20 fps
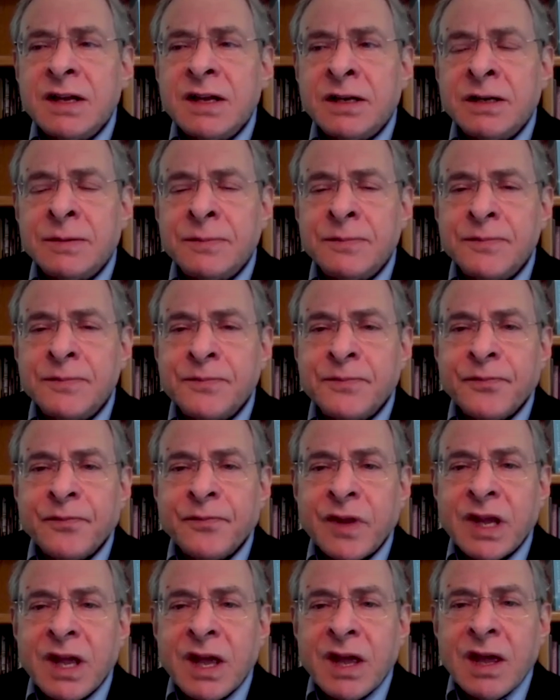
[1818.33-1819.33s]
Um,
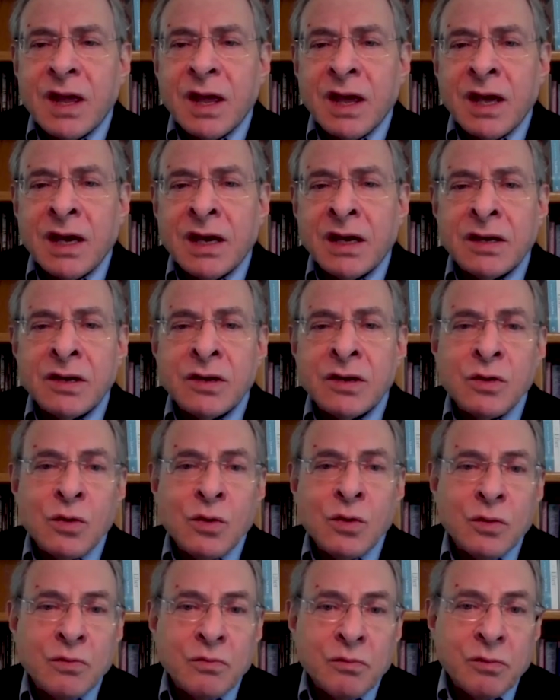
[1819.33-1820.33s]
and
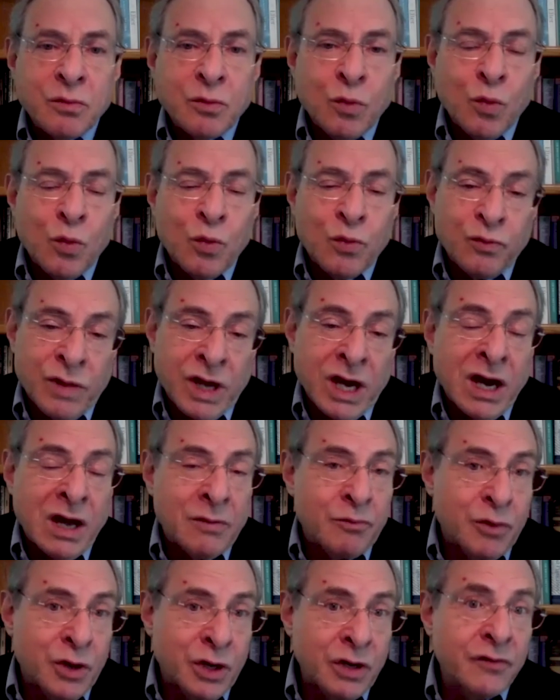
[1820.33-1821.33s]
they
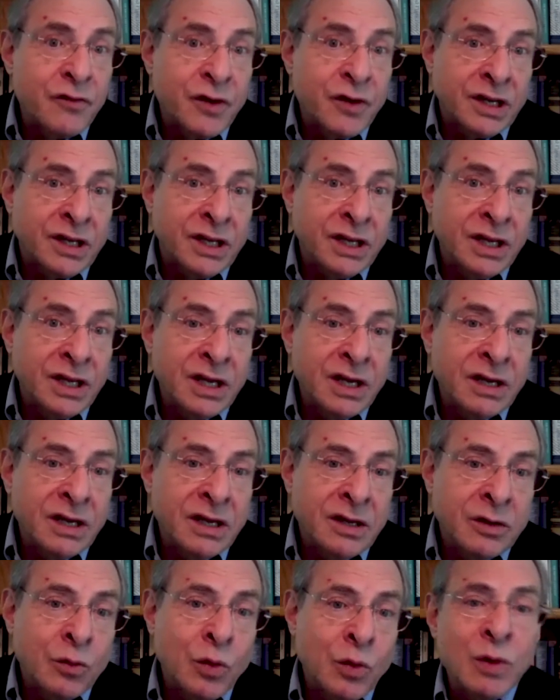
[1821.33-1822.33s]
got pretty friendly.
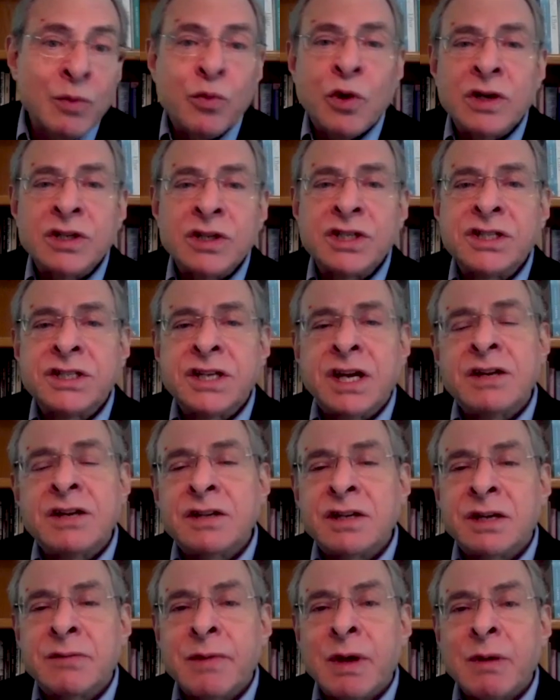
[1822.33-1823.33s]
And at one point, she
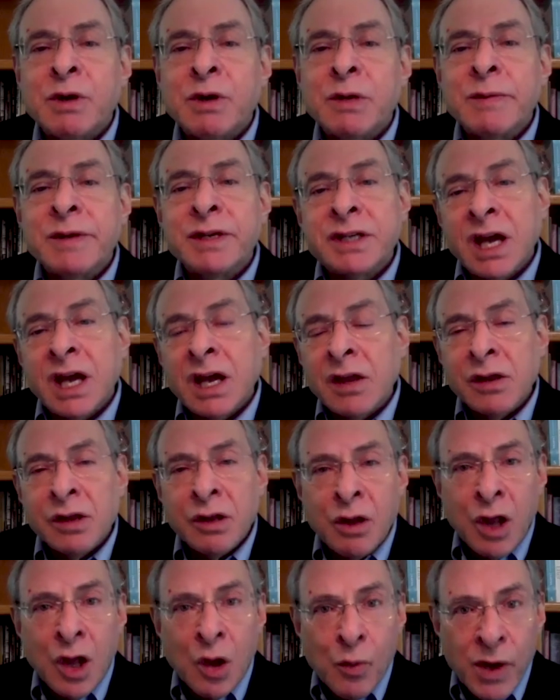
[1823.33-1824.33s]
said to him, I'm going to be taking
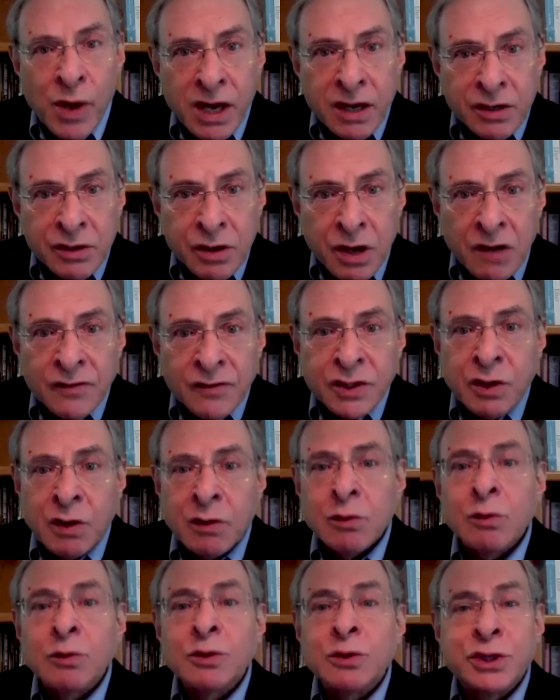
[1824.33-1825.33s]
the long weekend off,
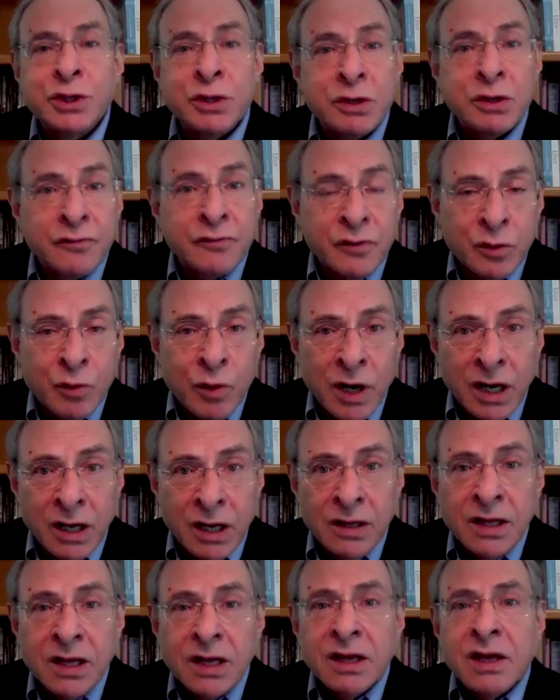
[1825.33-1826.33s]
so I won't see you for a
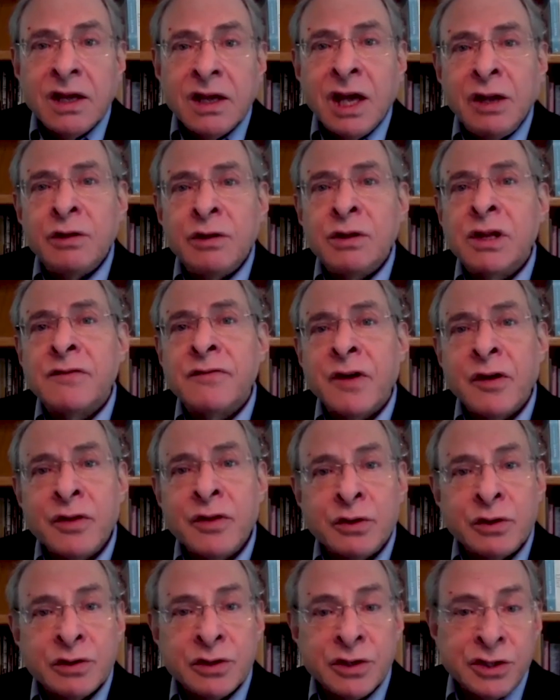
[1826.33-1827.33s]
while, and you'll have
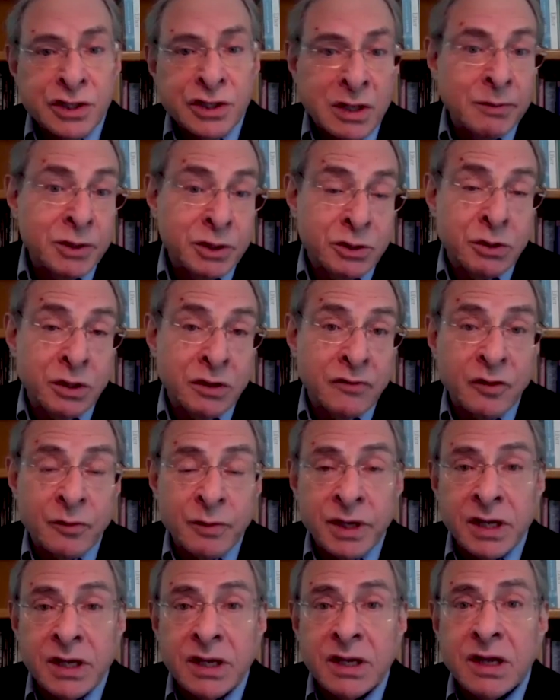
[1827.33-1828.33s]
other nurses substituting
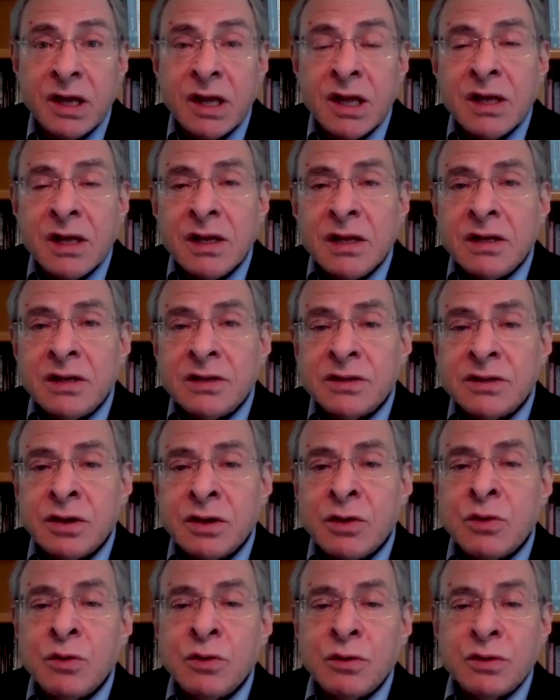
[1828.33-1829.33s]
for me.
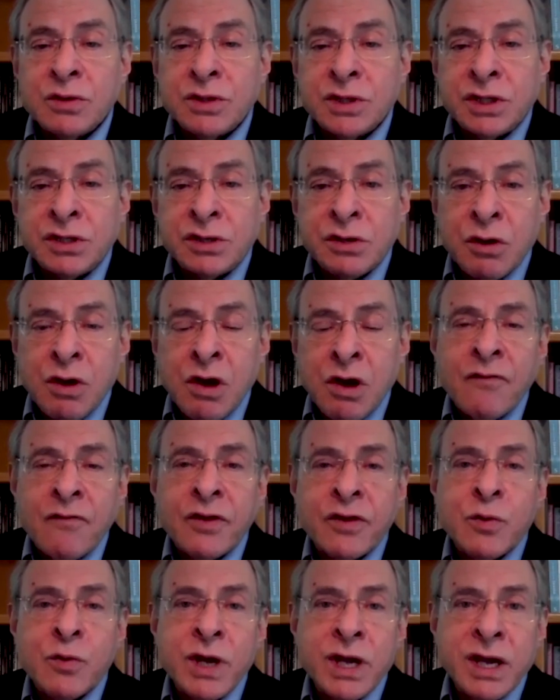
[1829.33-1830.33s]
So she took off
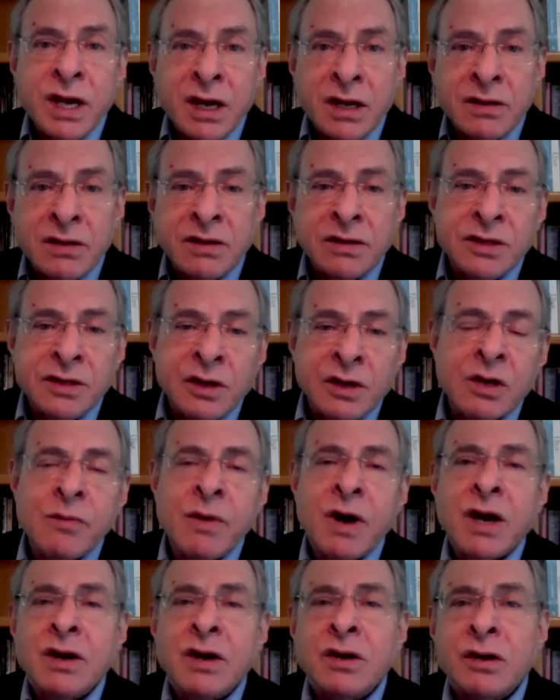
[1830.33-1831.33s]
for the weekend. He said
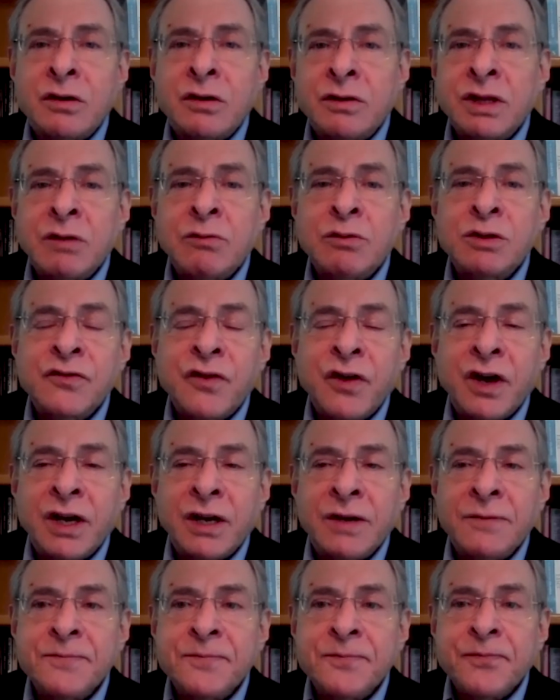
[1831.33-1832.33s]
goodbye to her, and that was
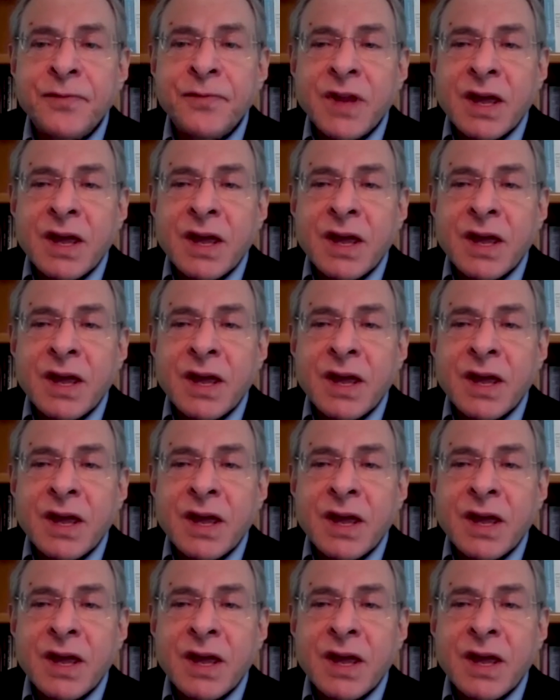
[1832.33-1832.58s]
fine.